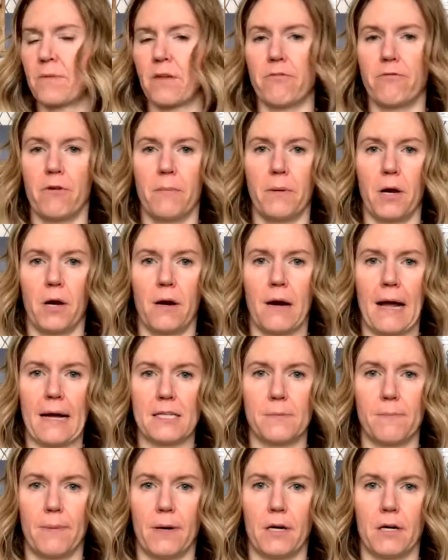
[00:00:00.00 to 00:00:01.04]
from your
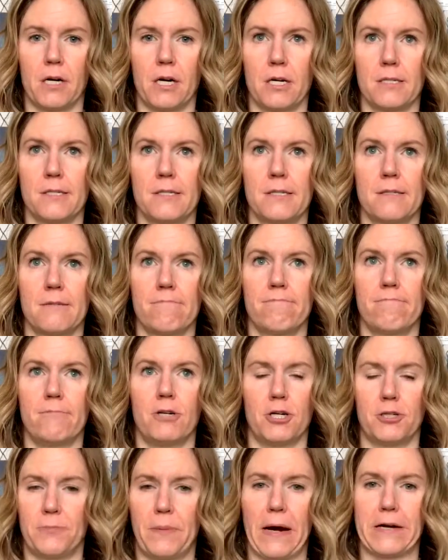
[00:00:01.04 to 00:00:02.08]
expert nurse
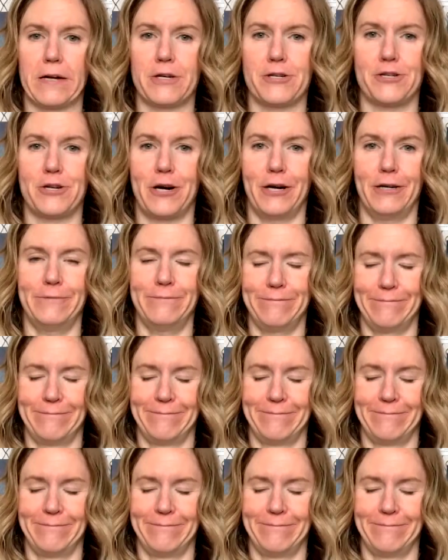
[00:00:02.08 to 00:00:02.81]
practitioner.